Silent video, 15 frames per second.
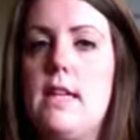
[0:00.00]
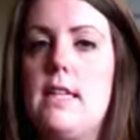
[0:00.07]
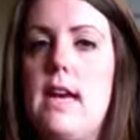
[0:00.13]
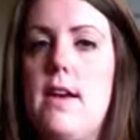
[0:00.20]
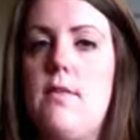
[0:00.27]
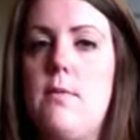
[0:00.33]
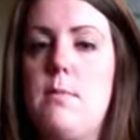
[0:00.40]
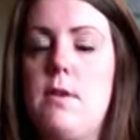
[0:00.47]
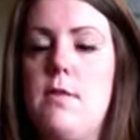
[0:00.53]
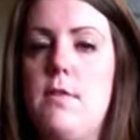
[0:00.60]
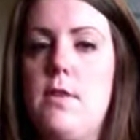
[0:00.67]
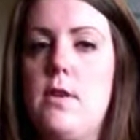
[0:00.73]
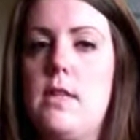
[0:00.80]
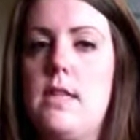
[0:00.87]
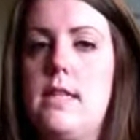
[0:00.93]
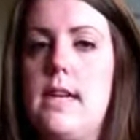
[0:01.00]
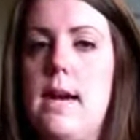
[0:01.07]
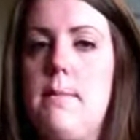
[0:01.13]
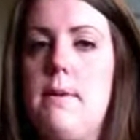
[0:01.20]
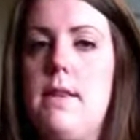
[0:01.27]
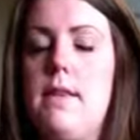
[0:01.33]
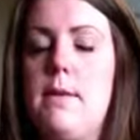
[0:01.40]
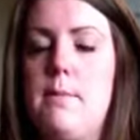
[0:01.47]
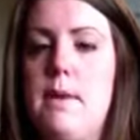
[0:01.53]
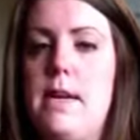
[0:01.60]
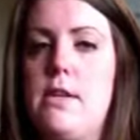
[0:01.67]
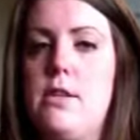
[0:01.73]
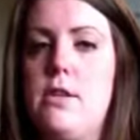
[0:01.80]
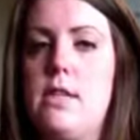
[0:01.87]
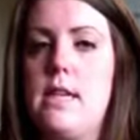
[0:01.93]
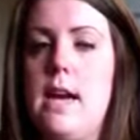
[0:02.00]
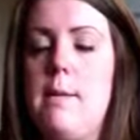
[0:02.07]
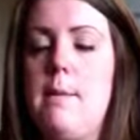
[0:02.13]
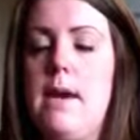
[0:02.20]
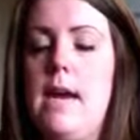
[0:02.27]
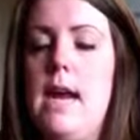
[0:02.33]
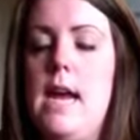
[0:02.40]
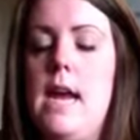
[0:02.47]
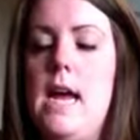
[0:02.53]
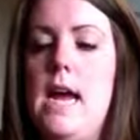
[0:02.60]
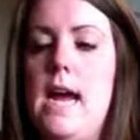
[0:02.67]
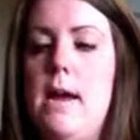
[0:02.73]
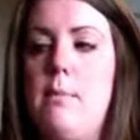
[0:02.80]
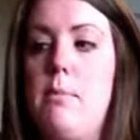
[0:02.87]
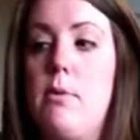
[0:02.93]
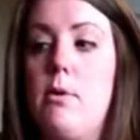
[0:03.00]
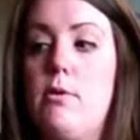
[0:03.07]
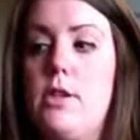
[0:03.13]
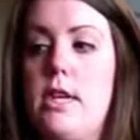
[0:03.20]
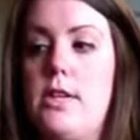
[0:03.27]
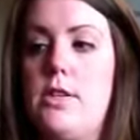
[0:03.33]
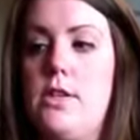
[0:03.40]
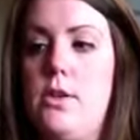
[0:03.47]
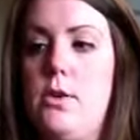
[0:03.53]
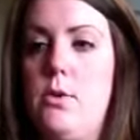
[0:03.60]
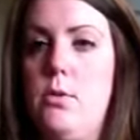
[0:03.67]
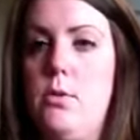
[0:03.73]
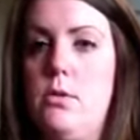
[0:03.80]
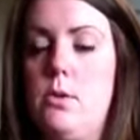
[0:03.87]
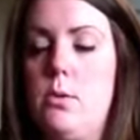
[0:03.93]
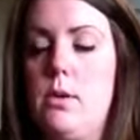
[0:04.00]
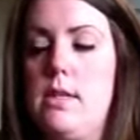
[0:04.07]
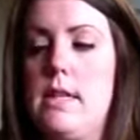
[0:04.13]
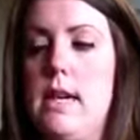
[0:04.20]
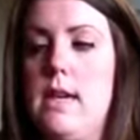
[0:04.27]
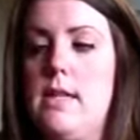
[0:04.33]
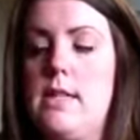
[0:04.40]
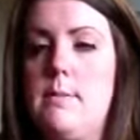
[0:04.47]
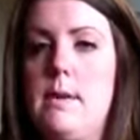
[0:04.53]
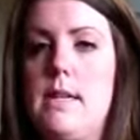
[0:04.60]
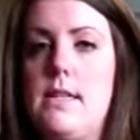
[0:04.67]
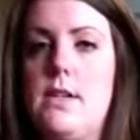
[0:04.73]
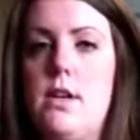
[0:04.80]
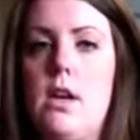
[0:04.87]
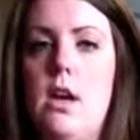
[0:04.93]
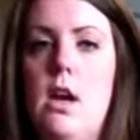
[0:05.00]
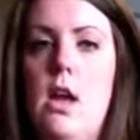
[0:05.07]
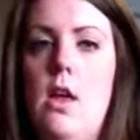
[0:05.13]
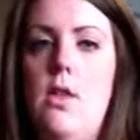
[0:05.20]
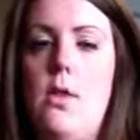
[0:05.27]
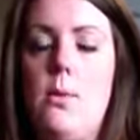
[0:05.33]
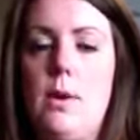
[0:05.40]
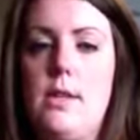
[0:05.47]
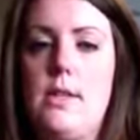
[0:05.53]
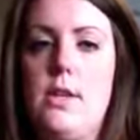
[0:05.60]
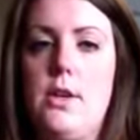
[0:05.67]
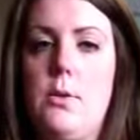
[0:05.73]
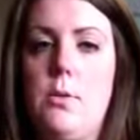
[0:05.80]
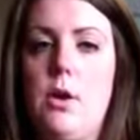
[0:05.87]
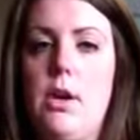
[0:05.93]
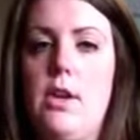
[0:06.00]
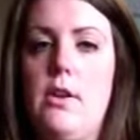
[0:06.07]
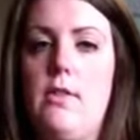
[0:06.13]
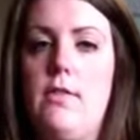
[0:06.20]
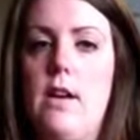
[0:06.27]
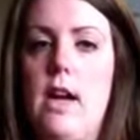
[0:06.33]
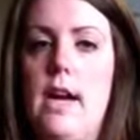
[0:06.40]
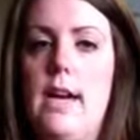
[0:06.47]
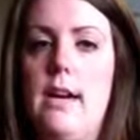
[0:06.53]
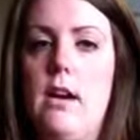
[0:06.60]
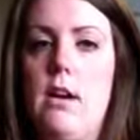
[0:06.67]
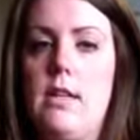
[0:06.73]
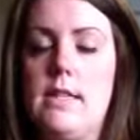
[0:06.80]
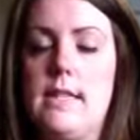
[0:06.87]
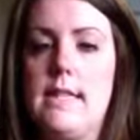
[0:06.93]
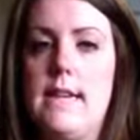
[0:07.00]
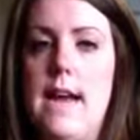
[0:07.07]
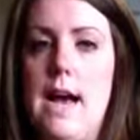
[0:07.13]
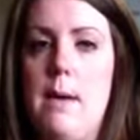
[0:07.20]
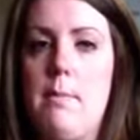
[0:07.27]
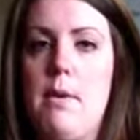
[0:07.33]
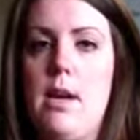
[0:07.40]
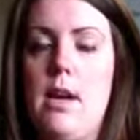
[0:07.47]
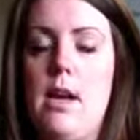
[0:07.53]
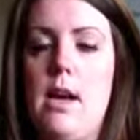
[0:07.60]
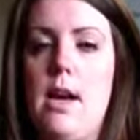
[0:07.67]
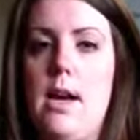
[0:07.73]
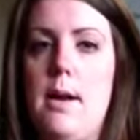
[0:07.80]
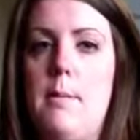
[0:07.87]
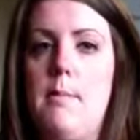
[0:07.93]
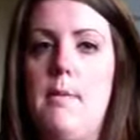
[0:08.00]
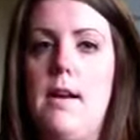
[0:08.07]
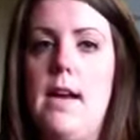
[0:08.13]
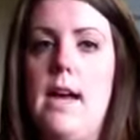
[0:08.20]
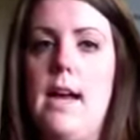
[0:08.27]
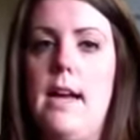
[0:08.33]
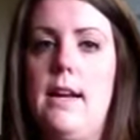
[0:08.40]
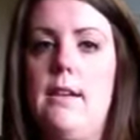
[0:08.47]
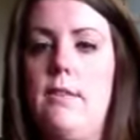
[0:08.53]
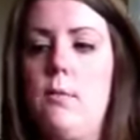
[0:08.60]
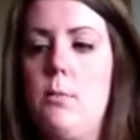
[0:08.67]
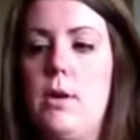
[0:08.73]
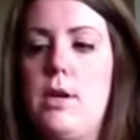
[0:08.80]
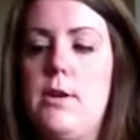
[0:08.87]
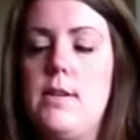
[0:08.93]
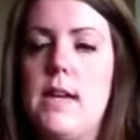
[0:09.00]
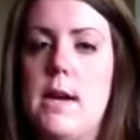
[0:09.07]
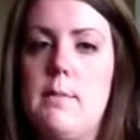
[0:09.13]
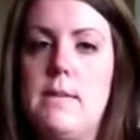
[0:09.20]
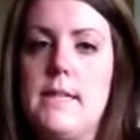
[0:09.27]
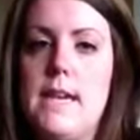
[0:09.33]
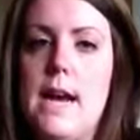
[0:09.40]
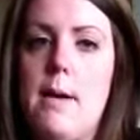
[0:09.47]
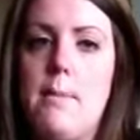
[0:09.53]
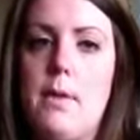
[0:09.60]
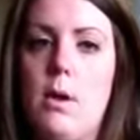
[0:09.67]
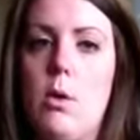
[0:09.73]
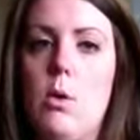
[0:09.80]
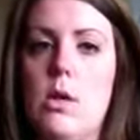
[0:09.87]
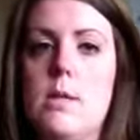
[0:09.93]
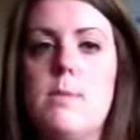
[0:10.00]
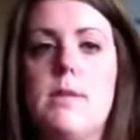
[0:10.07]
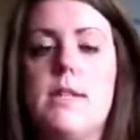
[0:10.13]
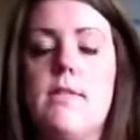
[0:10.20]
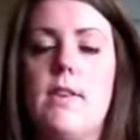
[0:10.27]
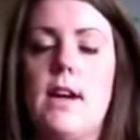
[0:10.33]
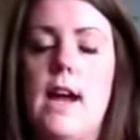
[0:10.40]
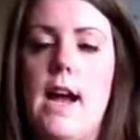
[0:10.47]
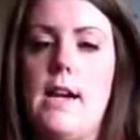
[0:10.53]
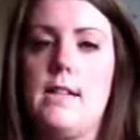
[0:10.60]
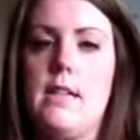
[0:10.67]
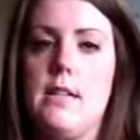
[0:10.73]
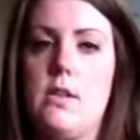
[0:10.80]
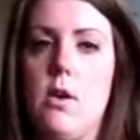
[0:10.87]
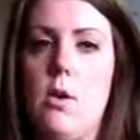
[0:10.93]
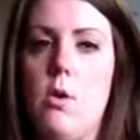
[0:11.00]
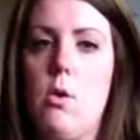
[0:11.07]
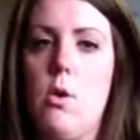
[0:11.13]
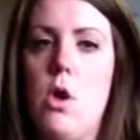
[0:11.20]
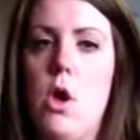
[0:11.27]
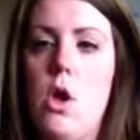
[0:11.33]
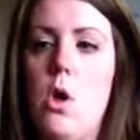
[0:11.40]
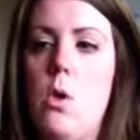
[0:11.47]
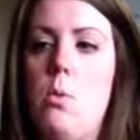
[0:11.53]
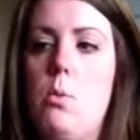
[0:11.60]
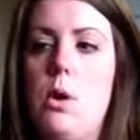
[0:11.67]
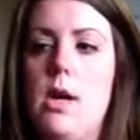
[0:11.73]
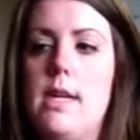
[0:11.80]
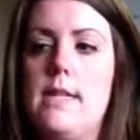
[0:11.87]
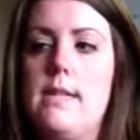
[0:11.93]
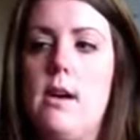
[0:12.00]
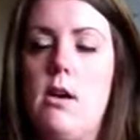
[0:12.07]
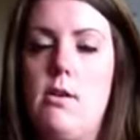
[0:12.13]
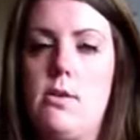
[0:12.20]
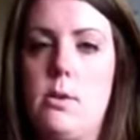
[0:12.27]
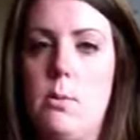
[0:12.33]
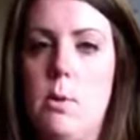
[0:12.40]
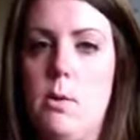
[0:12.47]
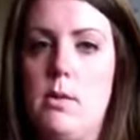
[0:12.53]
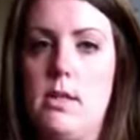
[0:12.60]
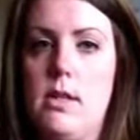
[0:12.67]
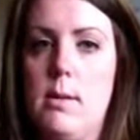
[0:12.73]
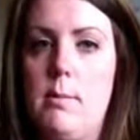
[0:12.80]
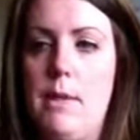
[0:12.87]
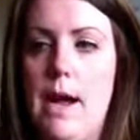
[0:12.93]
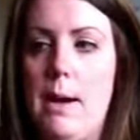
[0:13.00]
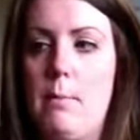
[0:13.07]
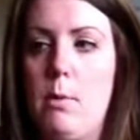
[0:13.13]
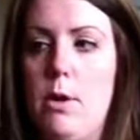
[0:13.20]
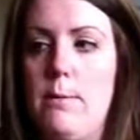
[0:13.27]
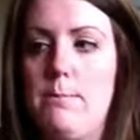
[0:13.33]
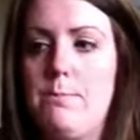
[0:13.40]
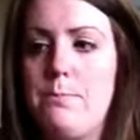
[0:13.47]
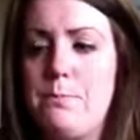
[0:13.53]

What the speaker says: aside from the first assignment, the major assignment, and project 2 towards the end of the semester, the rest of your work you'll find on Snap. And when you set up Snap, the course-specific access code was also posted on Blackboard.